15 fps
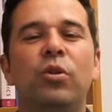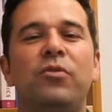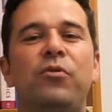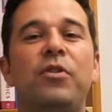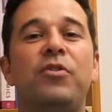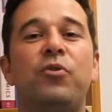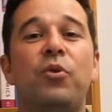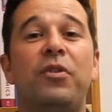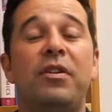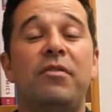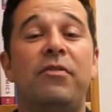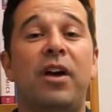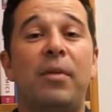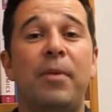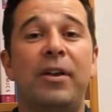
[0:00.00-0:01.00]
of Resource and
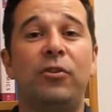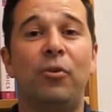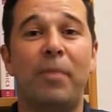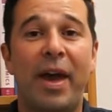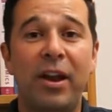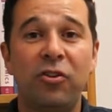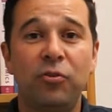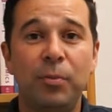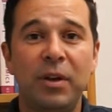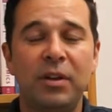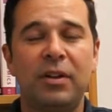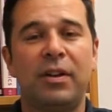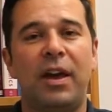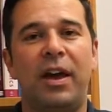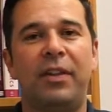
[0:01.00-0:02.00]
Environmental Management
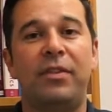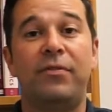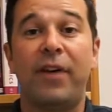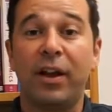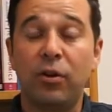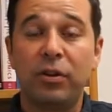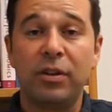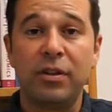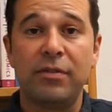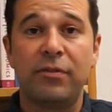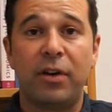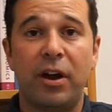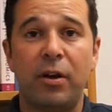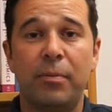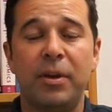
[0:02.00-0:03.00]
at the Faculty of
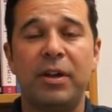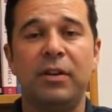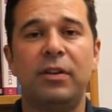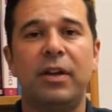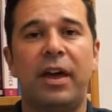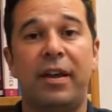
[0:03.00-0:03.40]
Environment at